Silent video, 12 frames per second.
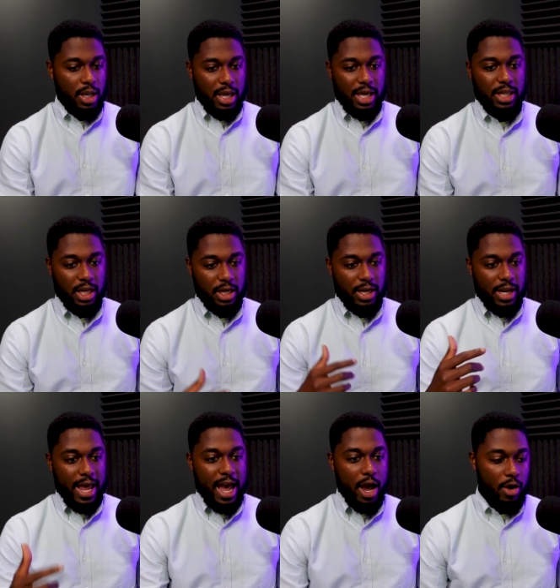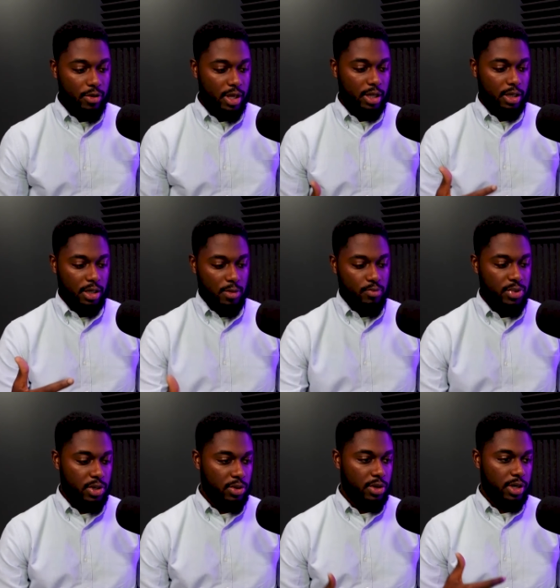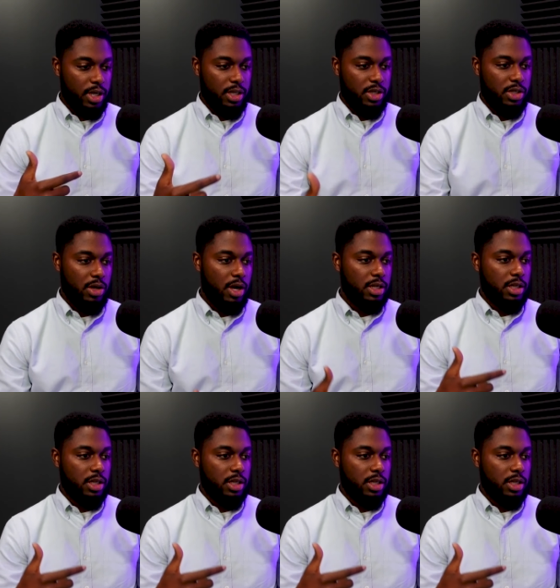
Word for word: And then now that computer can start